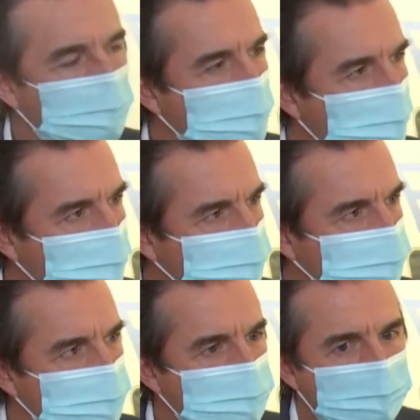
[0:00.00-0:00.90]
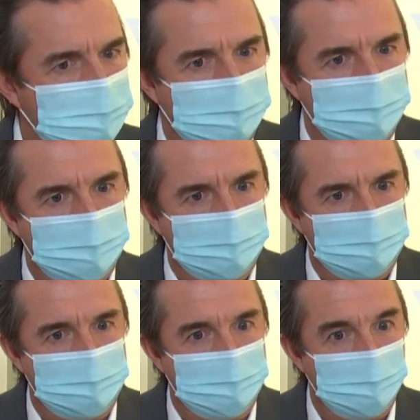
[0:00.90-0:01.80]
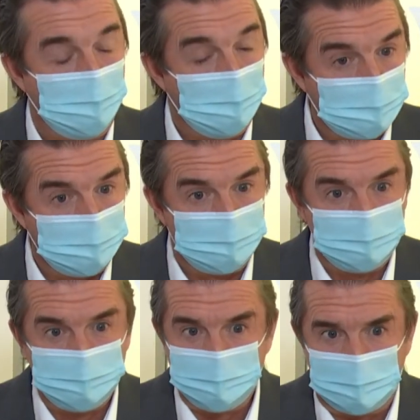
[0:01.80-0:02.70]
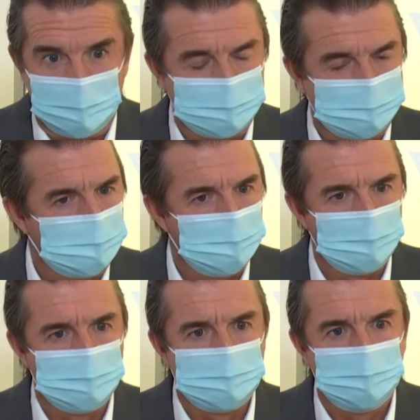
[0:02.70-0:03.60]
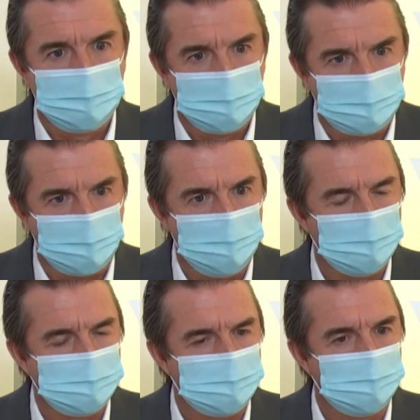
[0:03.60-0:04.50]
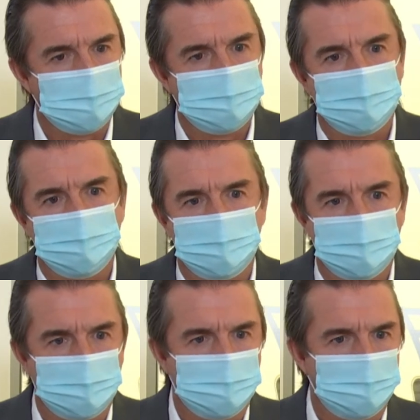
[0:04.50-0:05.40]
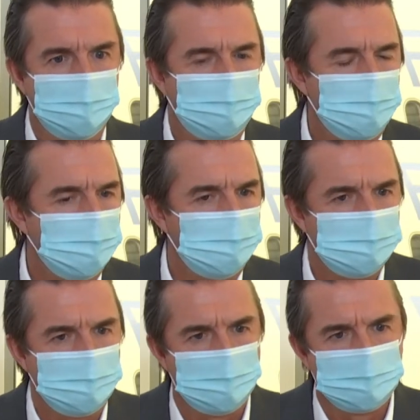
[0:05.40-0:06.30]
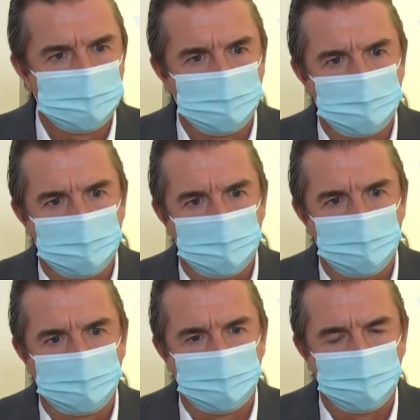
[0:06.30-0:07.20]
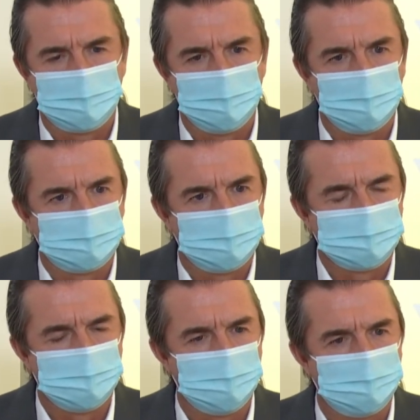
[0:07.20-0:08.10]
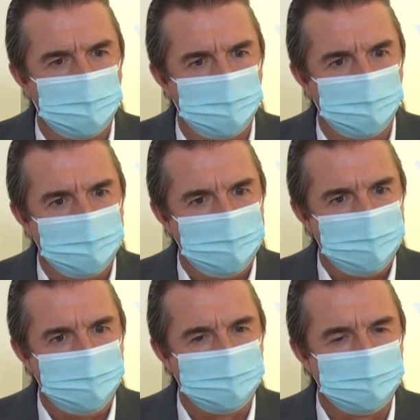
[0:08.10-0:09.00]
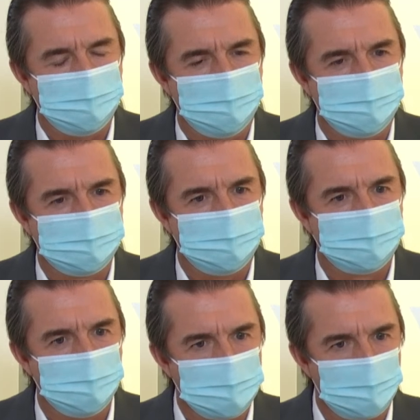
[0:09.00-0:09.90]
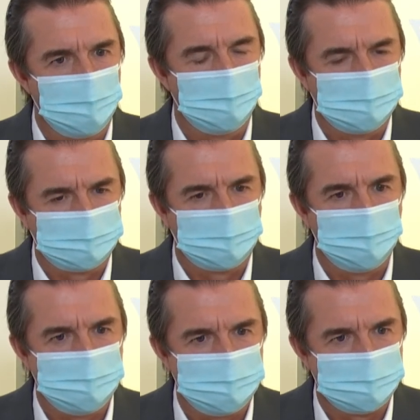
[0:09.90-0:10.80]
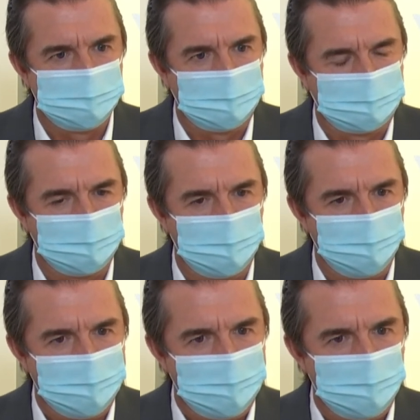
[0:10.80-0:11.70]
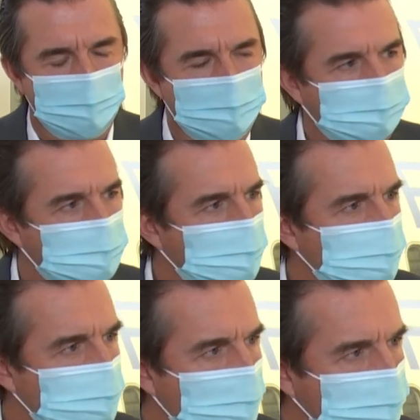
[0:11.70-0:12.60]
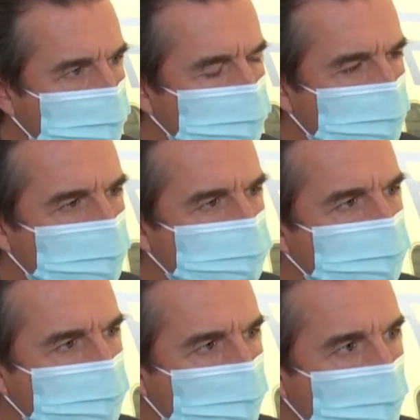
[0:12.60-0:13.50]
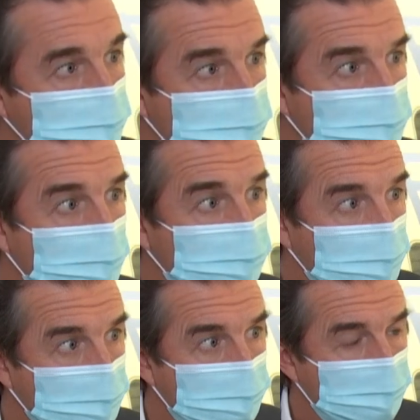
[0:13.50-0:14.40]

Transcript: we have, all last technology, very modern, with new engine option for some of them. It's the core of our business, but the platform without the services around, it's nothing.